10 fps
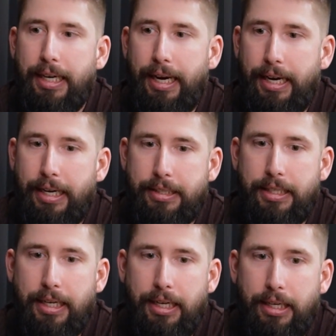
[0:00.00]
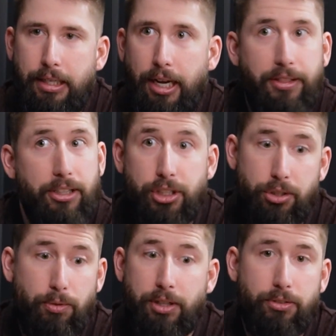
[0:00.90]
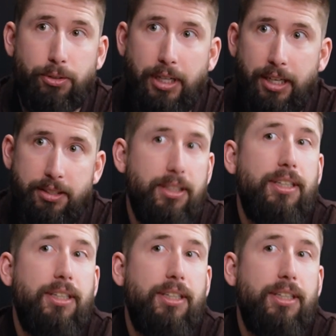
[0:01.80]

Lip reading: And then just run through that.